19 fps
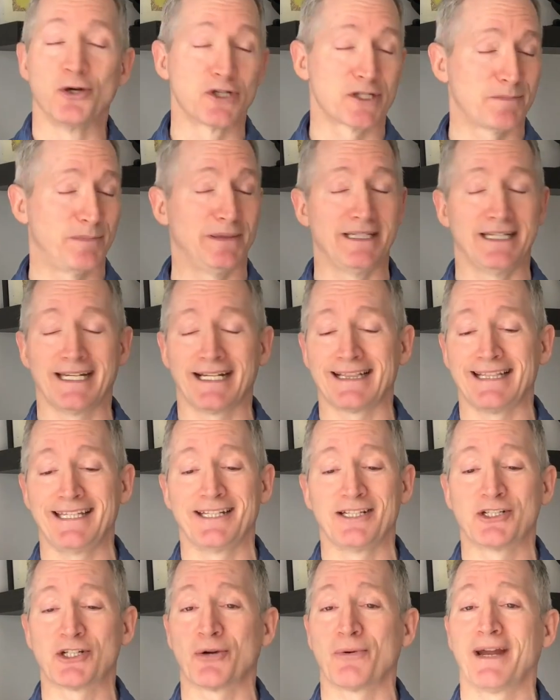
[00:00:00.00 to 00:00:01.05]
is politically
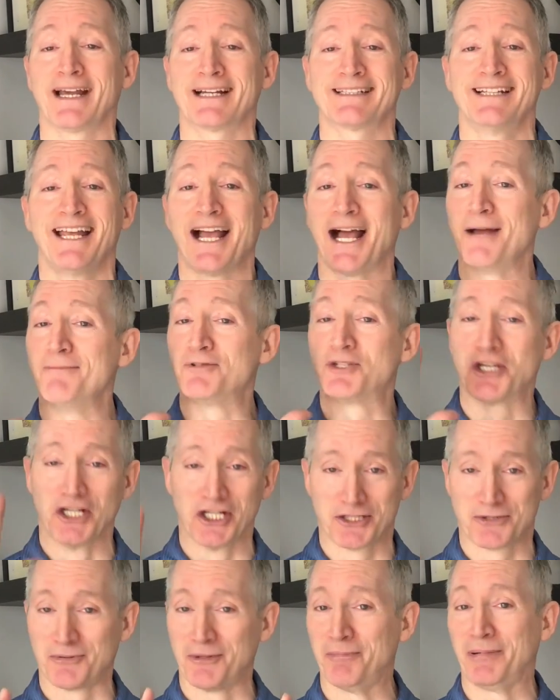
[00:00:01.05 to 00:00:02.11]
incorrect. I'm
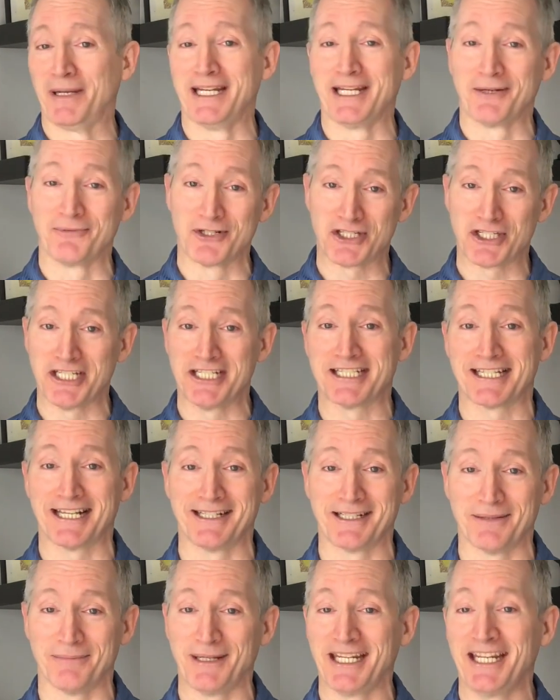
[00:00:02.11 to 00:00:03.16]
just repeating what she said
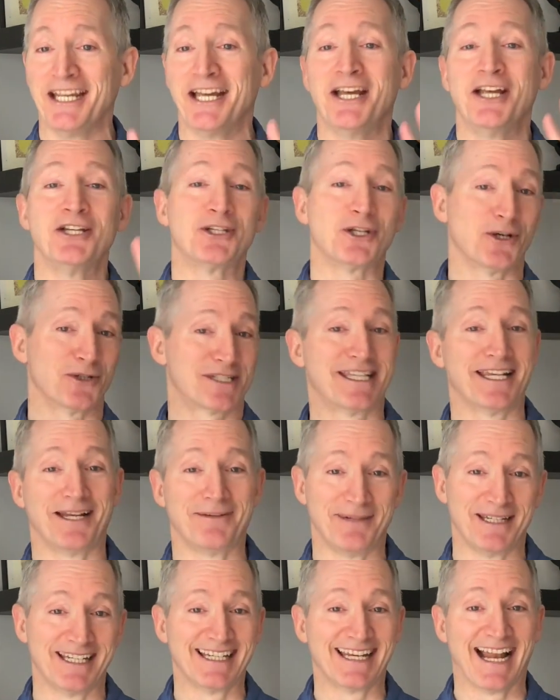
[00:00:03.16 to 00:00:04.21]
to me. Don't send
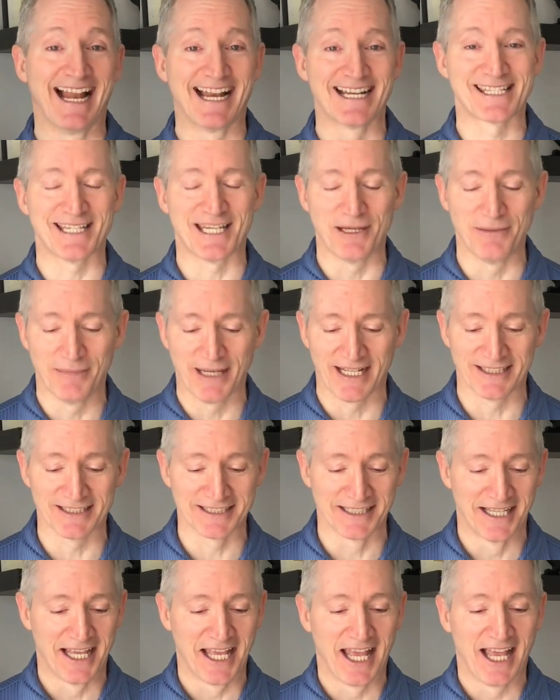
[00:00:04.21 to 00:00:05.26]
me nasty emails.
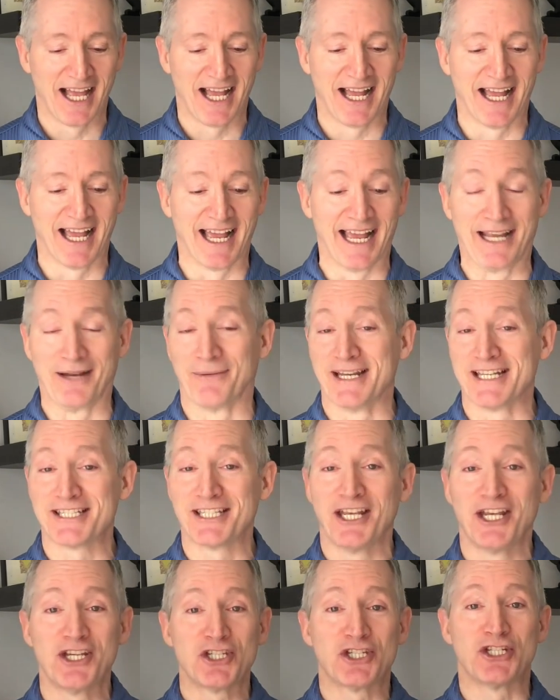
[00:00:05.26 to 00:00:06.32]
Anyways,
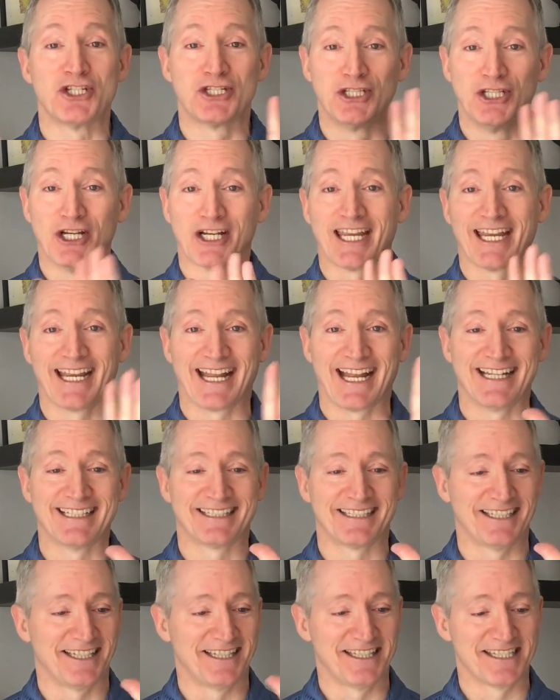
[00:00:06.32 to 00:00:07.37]
she's looking at
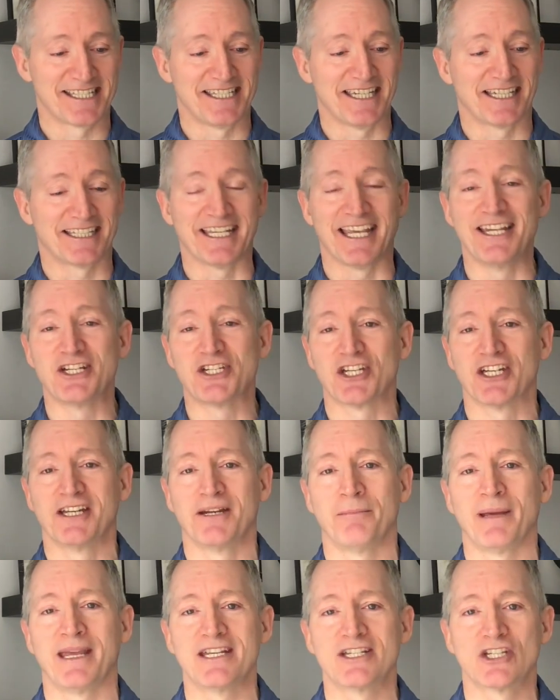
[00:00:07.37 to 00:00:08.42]
this dictation, a
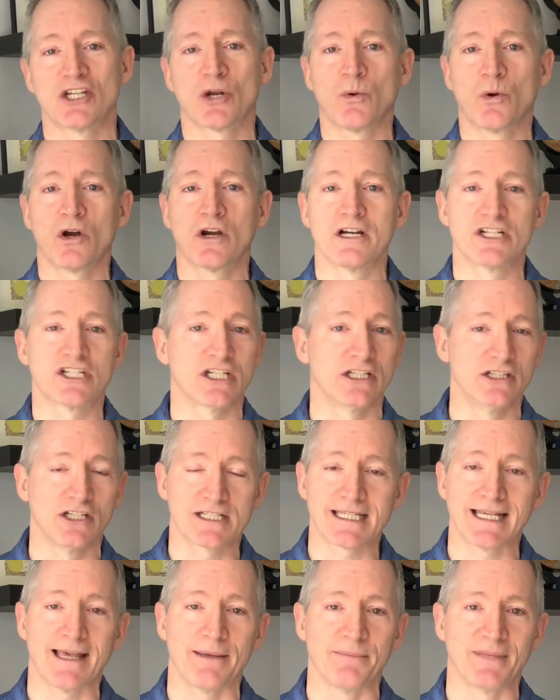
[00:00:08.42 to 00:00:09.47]
page and a quarter, and she looks
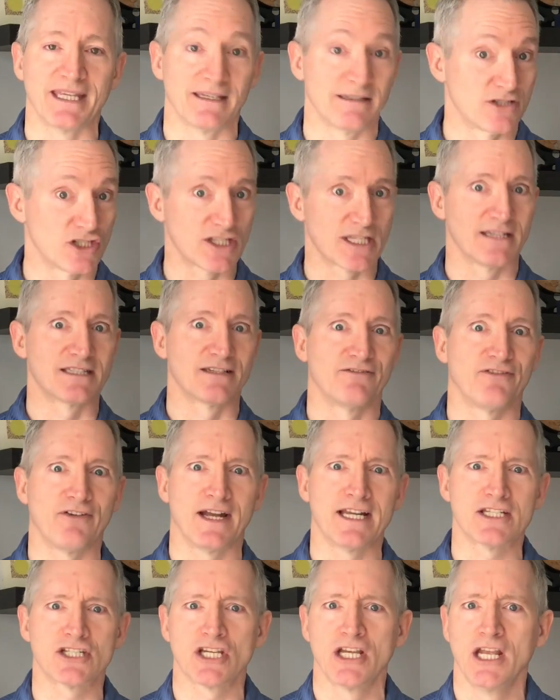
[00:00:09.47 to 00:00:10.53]
at me and she says in
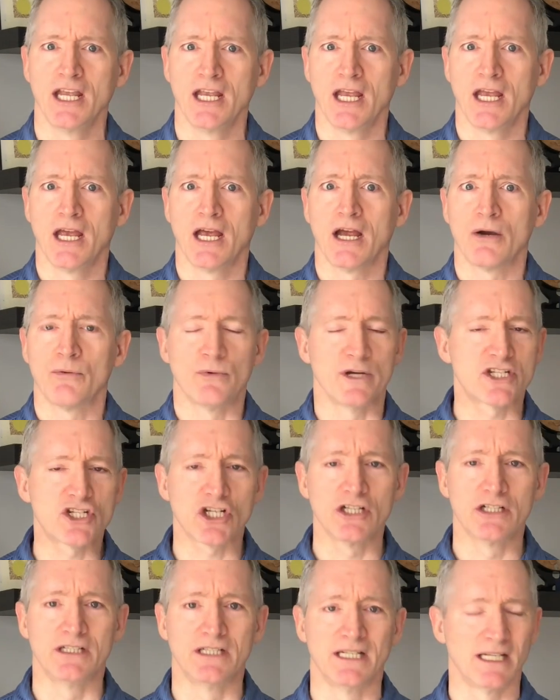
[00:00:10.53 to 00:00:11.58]
French,
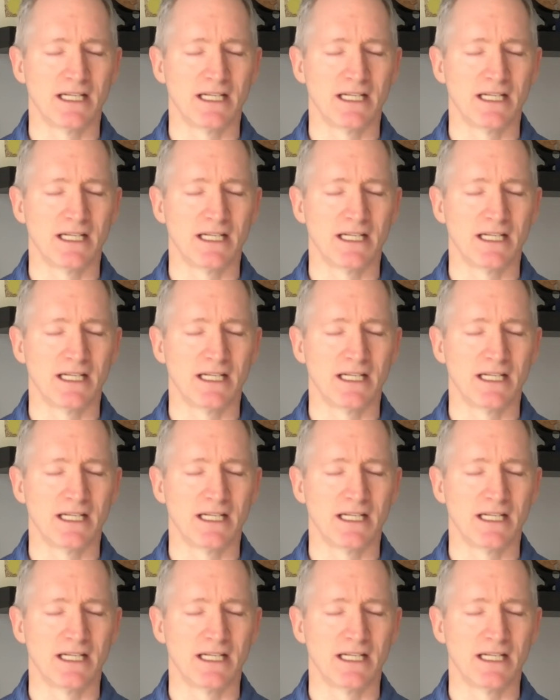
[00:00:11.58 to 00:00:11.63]
"Richard,